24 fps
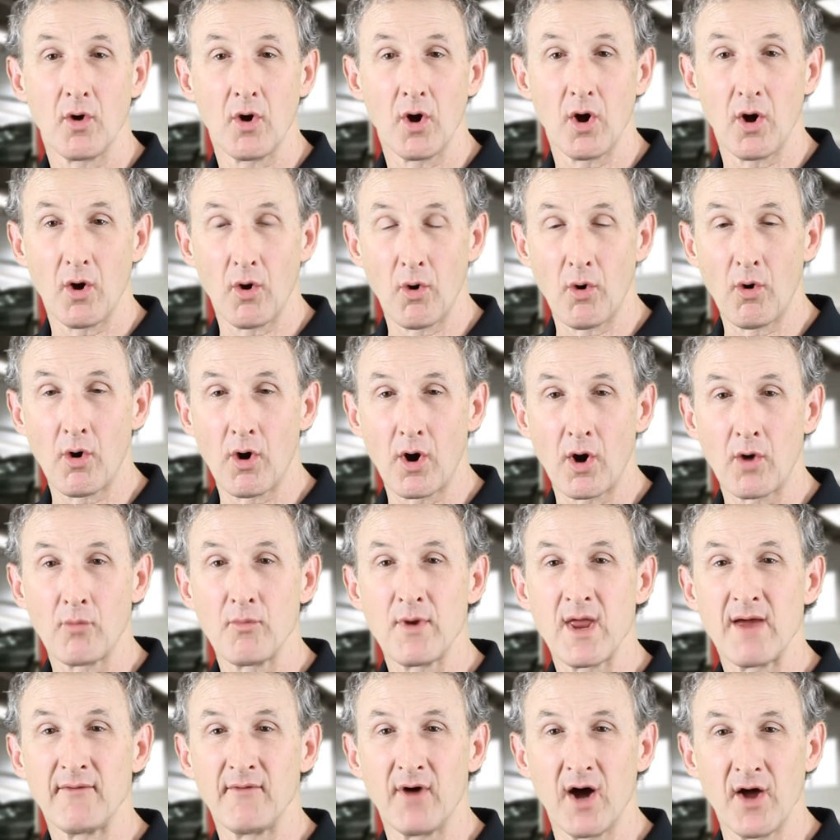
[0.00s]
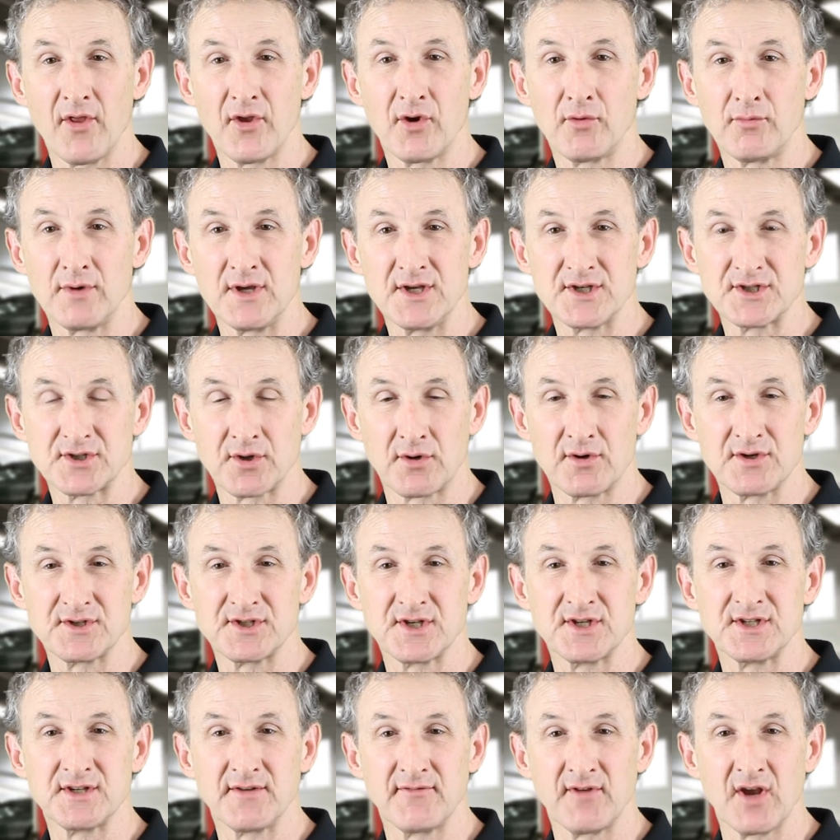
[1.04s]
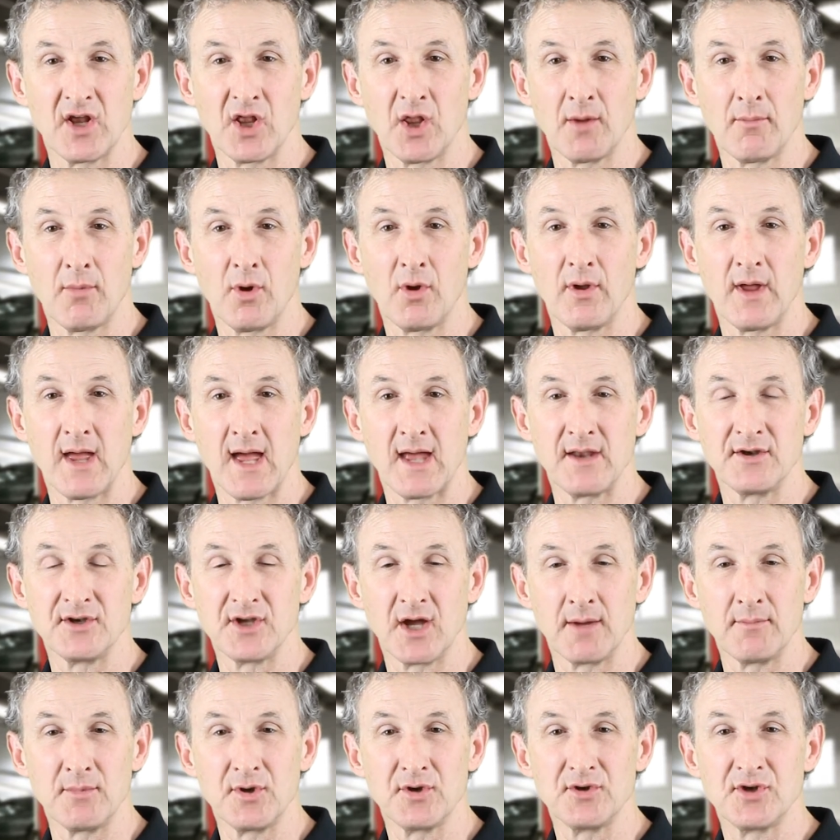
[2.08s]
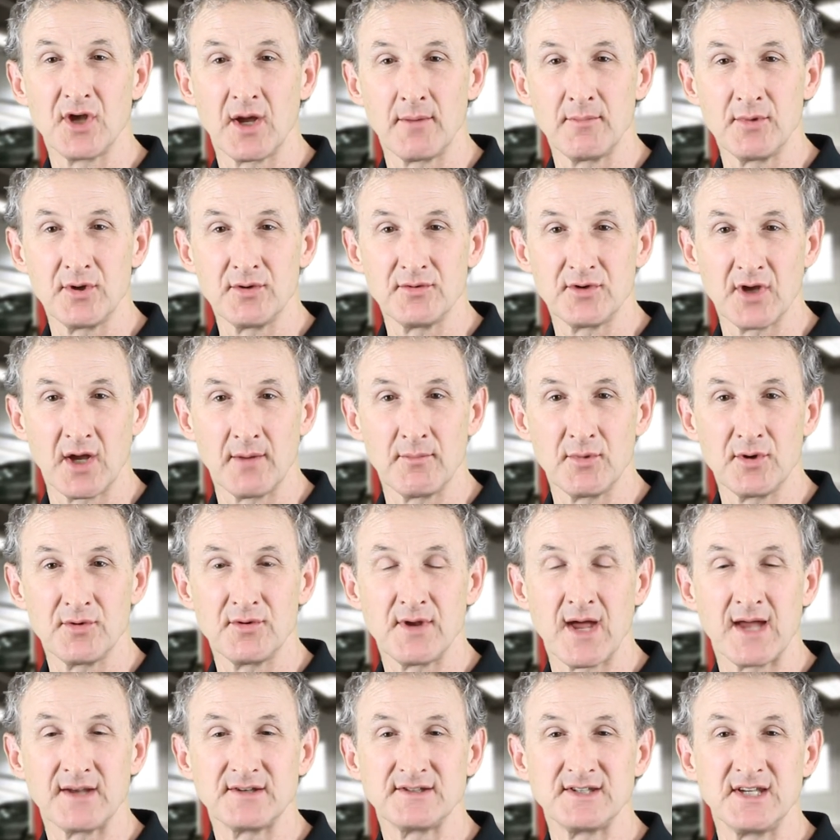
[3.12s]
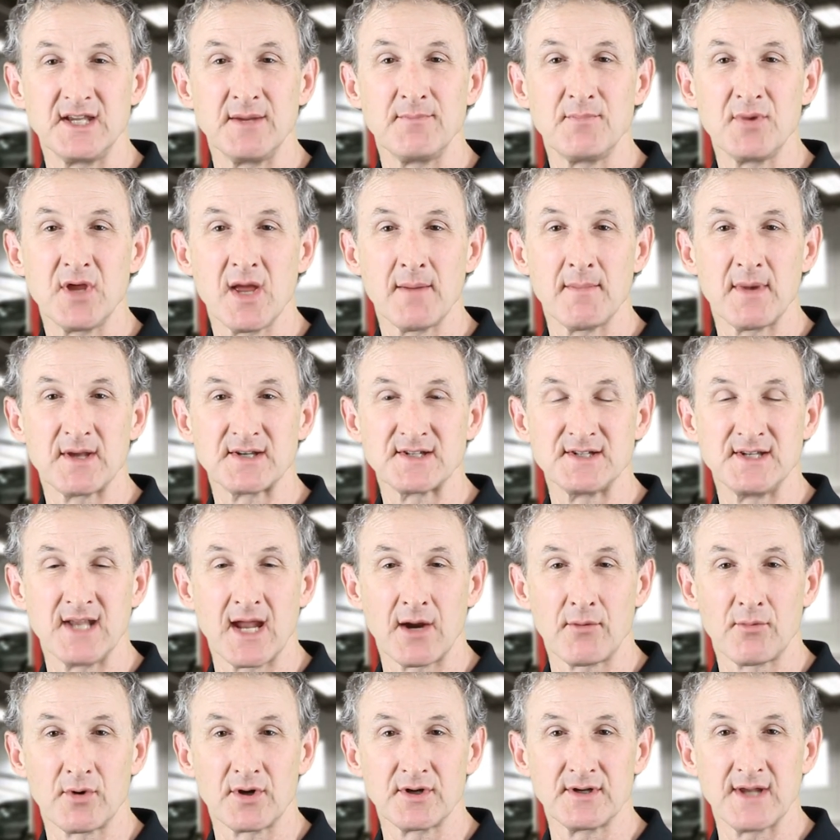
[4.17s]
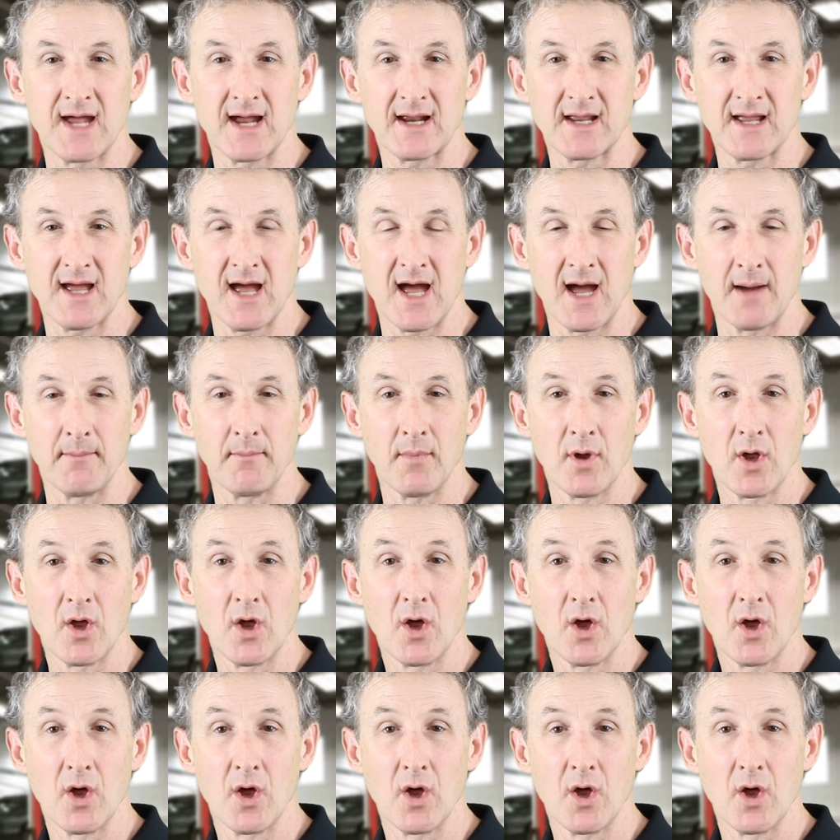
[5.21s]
Or we have other resources available at www.tpmsnetwork.com.